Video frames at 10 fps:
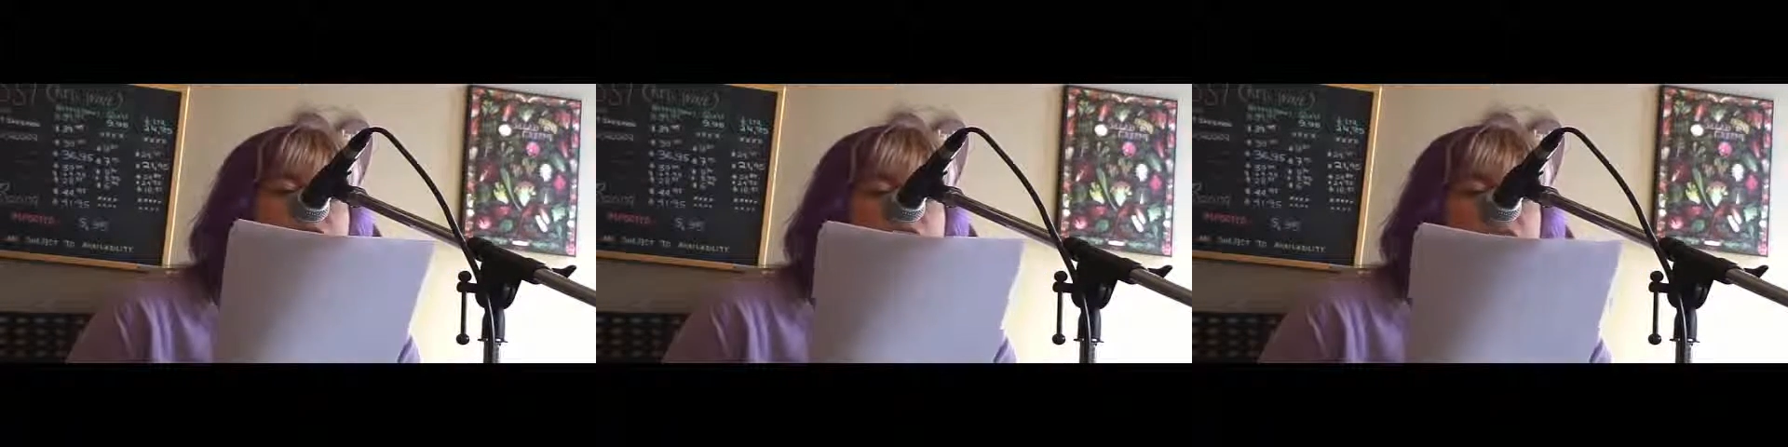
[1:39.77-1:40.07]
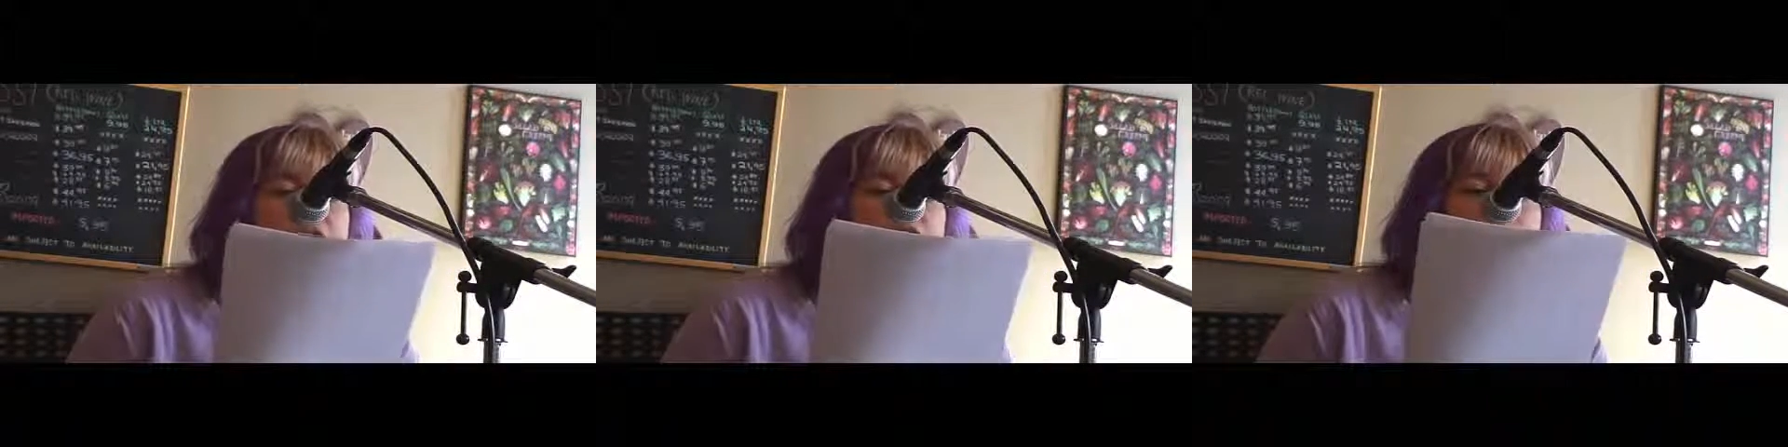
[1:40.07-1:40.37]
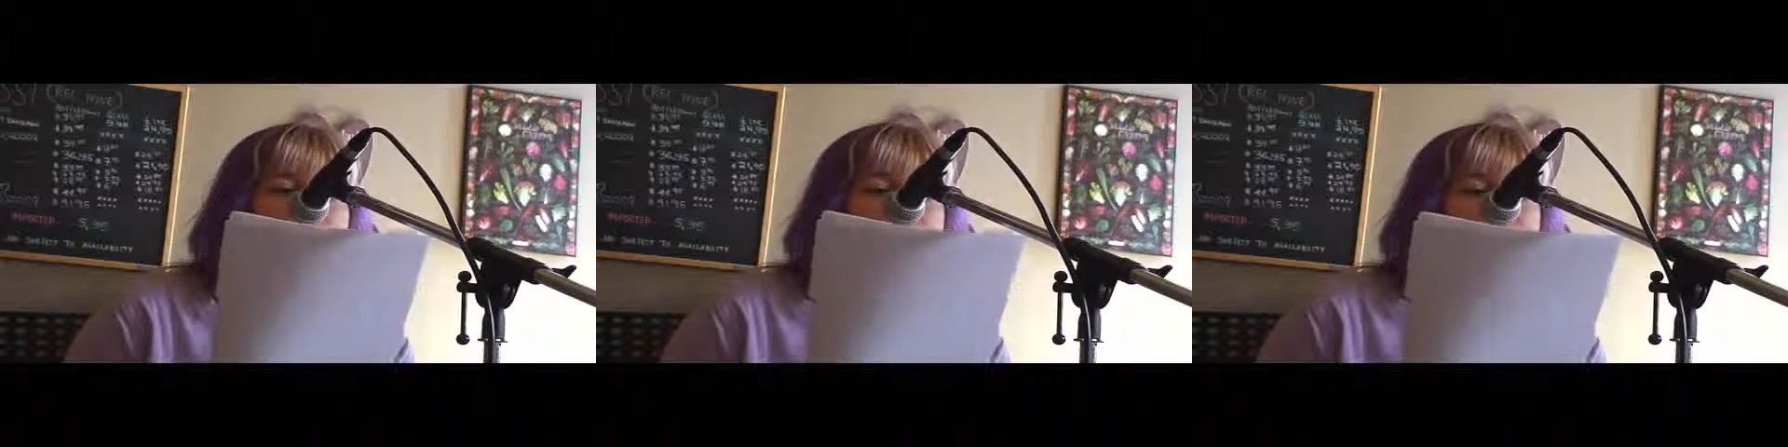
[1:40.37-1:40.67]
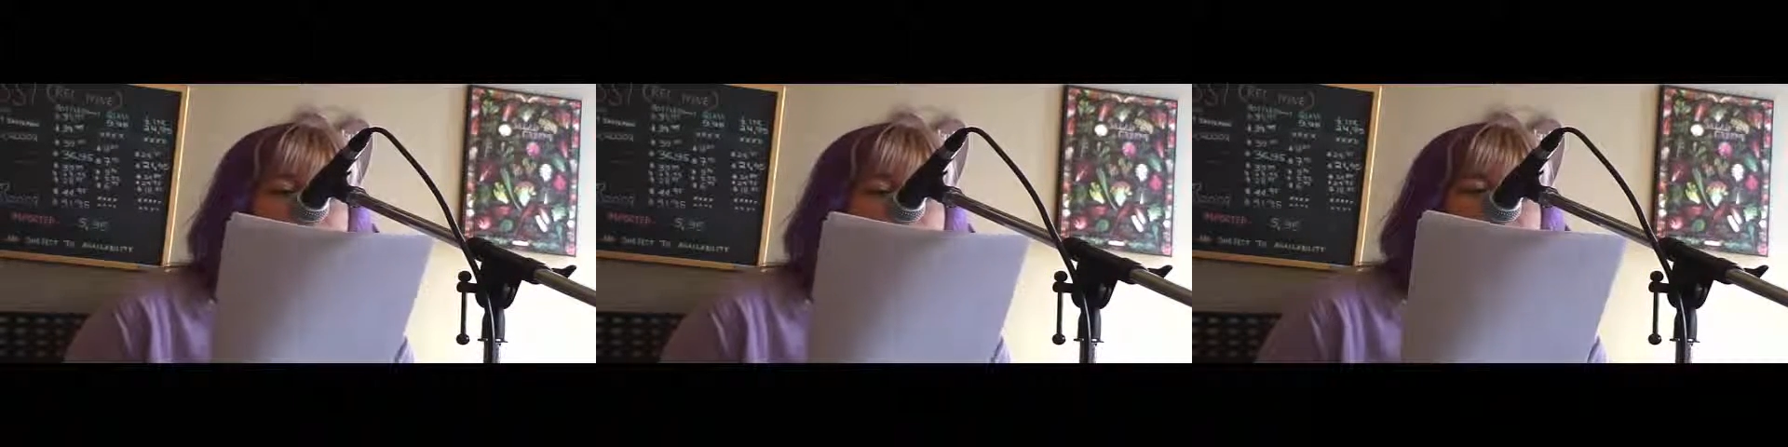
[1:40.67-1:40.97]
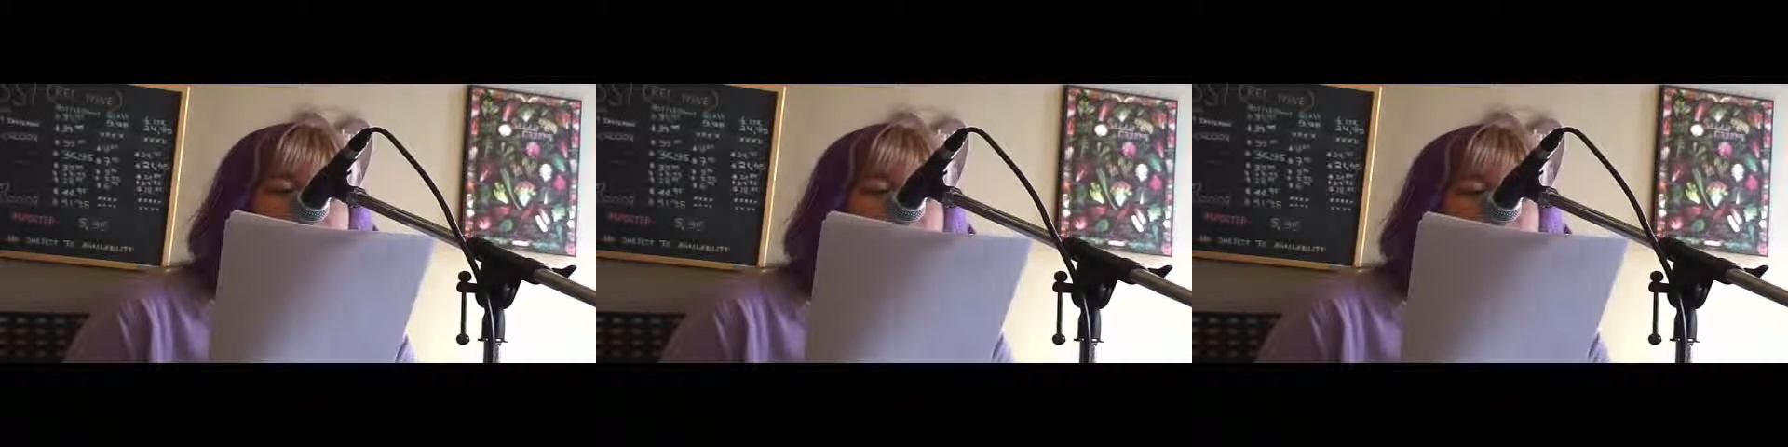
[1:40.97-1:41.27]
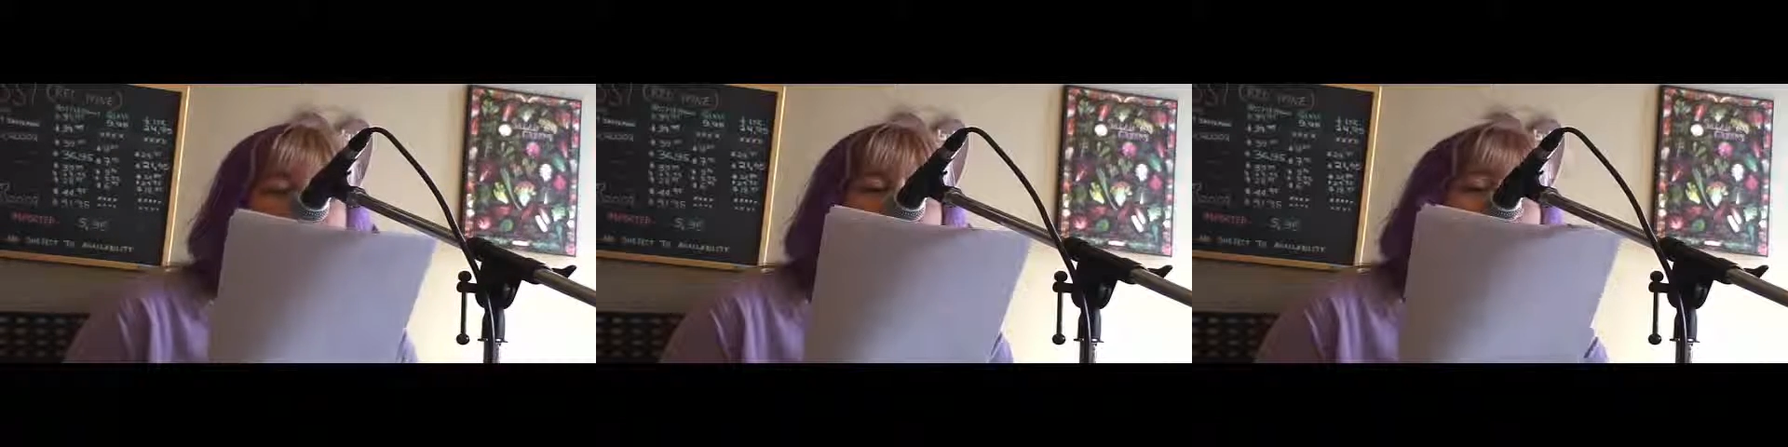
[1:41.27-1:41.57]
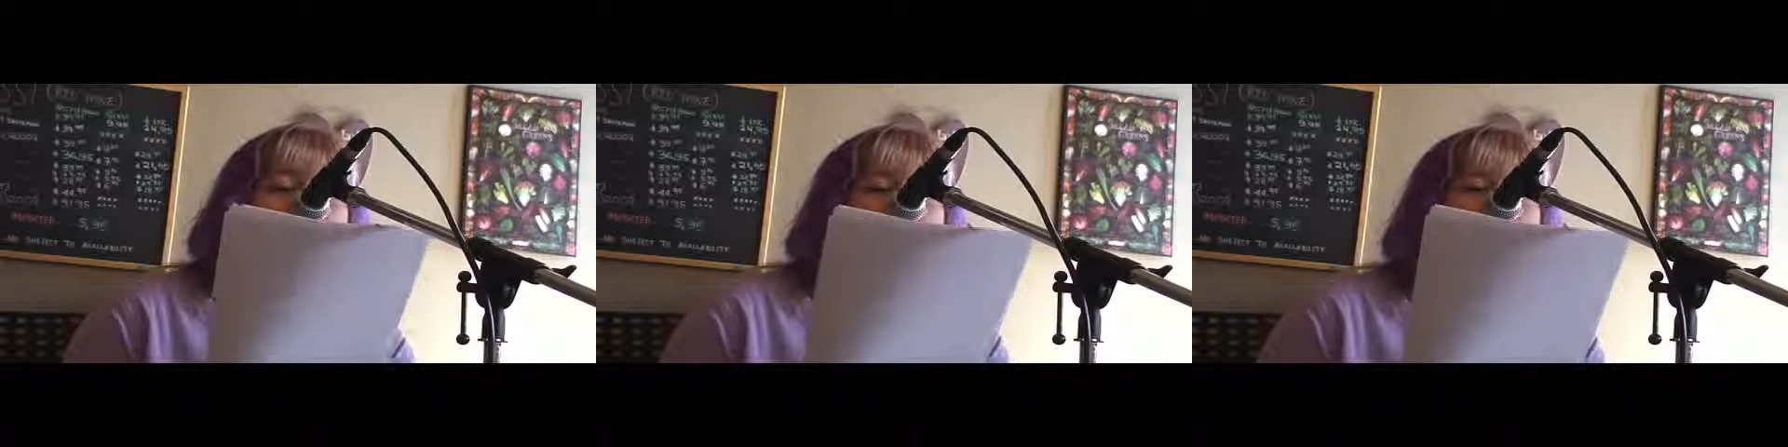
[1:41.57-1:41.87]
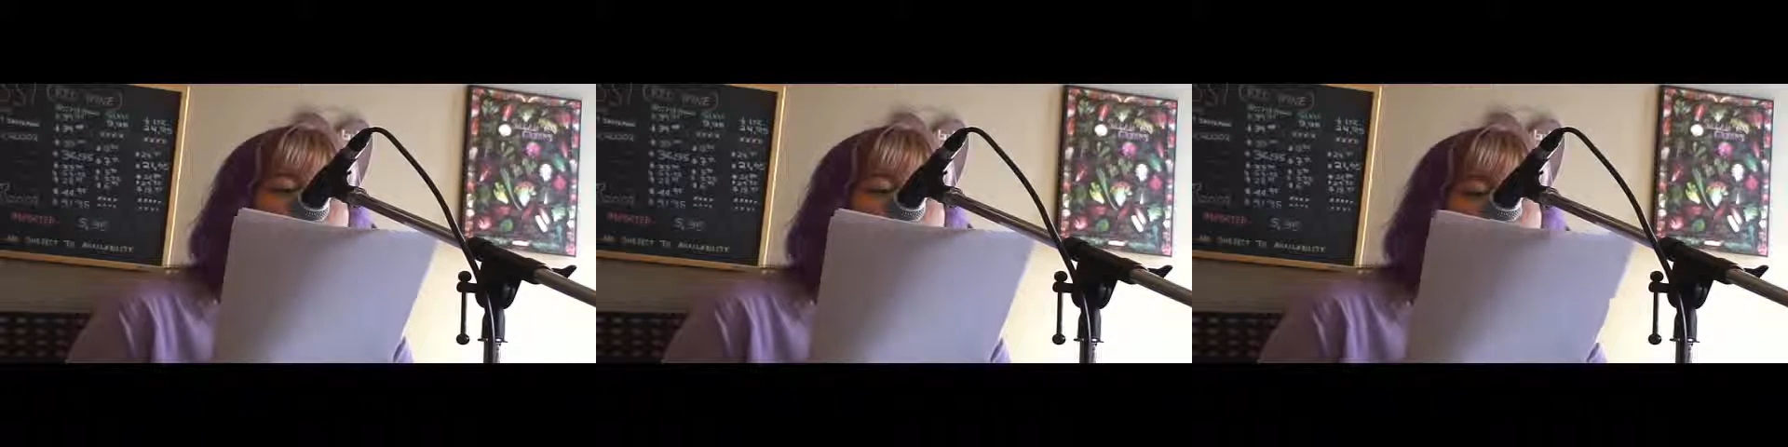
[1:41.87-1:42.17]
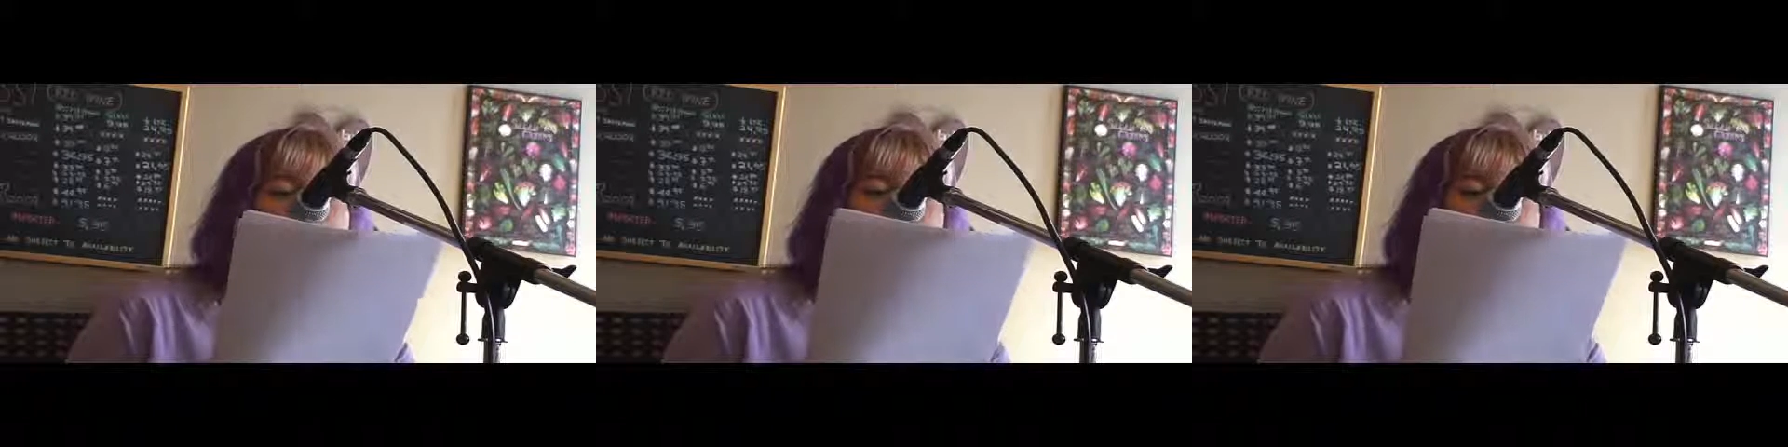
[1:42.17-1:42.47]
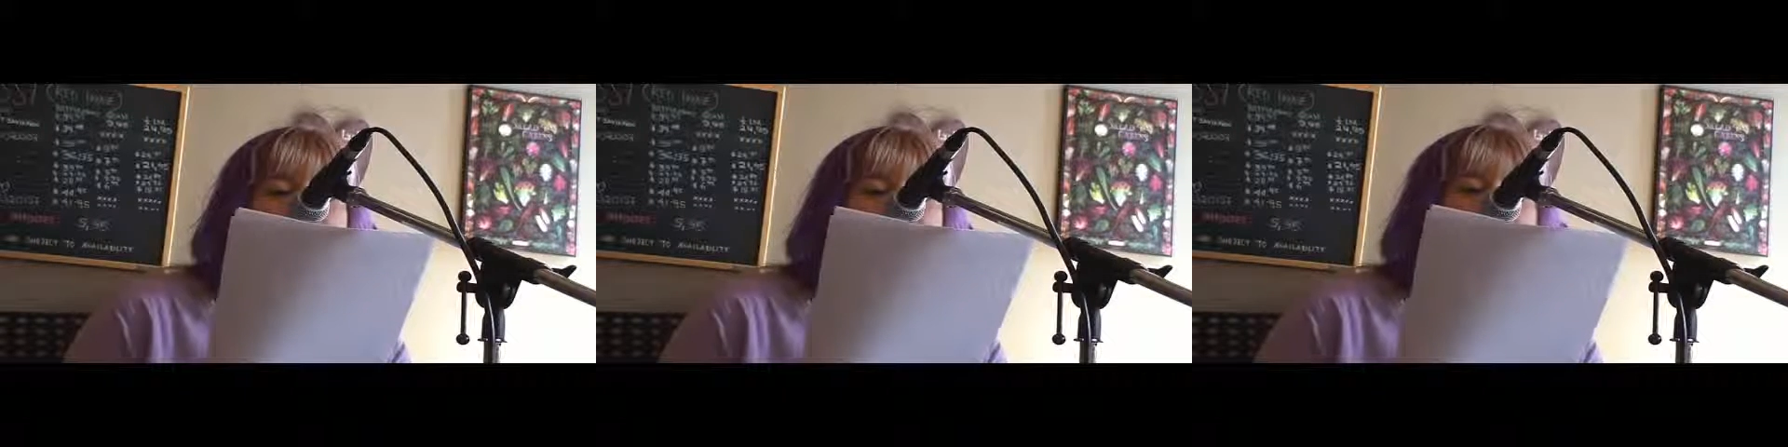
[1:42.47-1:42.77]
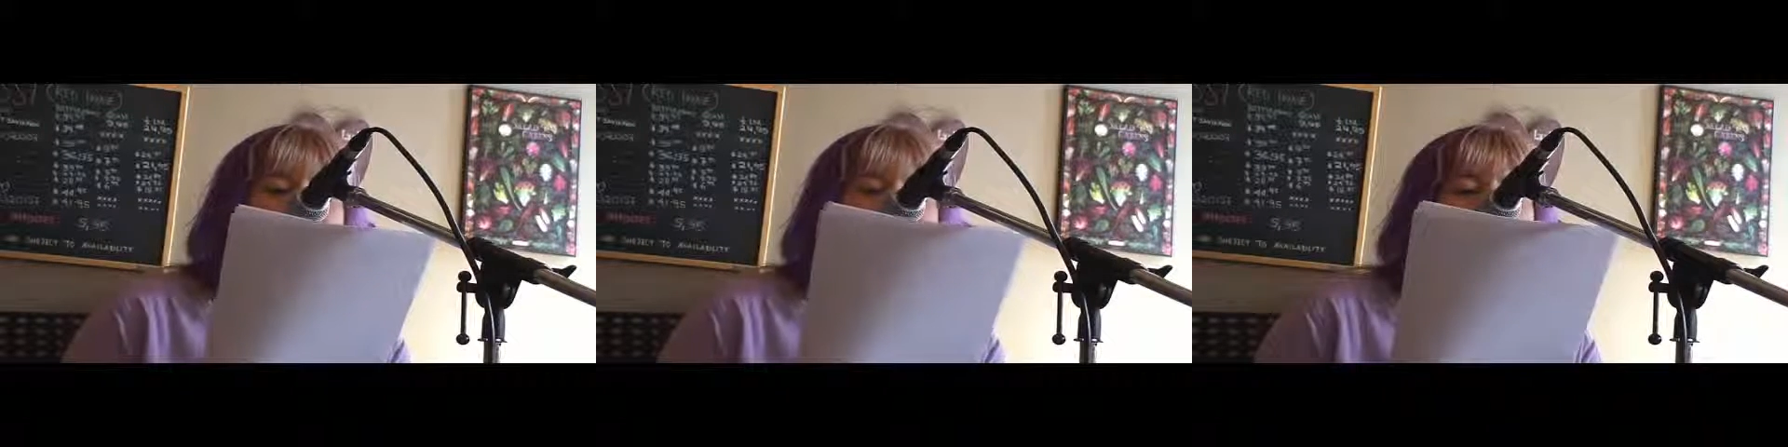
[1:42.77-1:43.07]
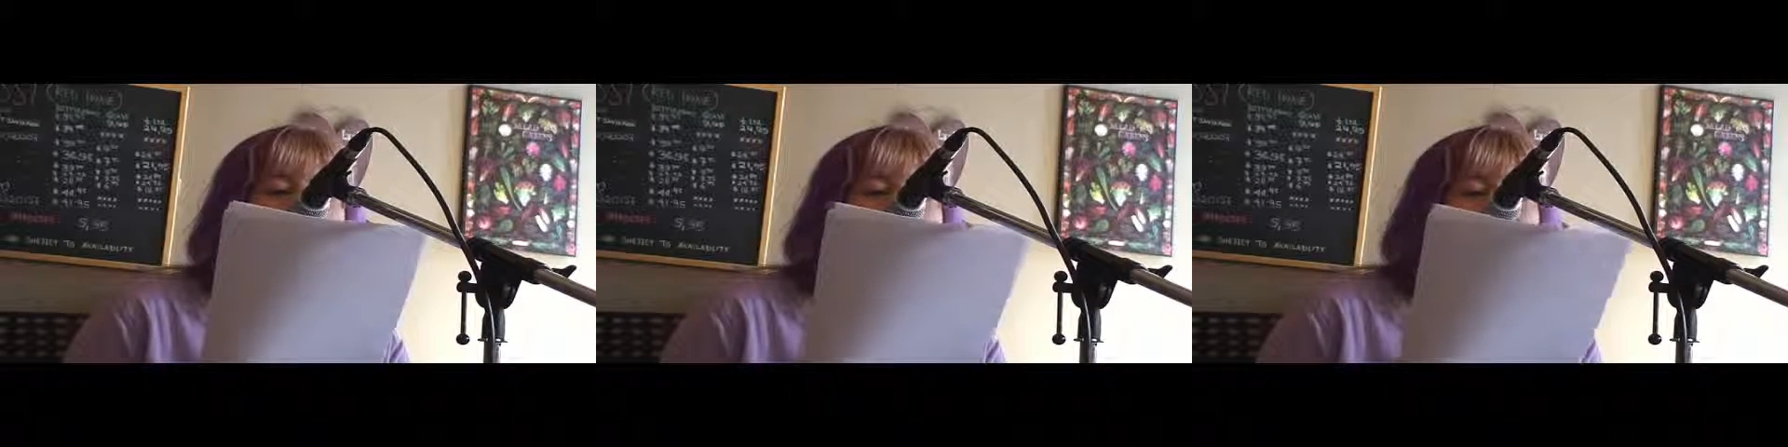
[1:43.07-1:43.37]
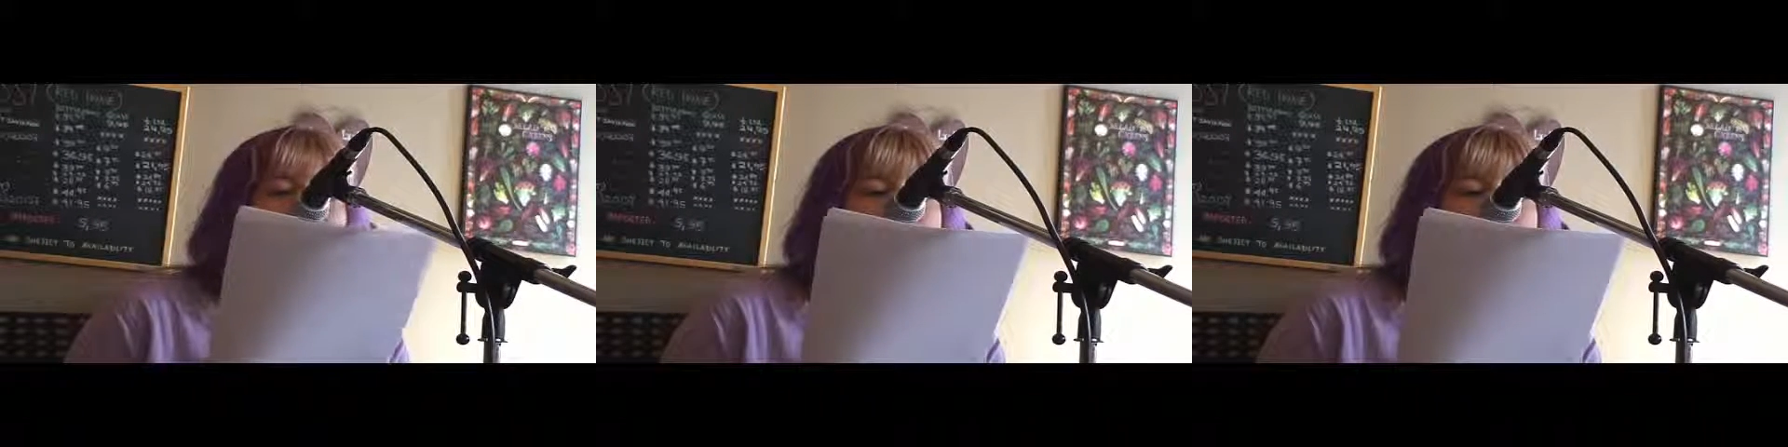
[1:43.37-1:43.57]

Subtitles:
[unreadable: no face in view]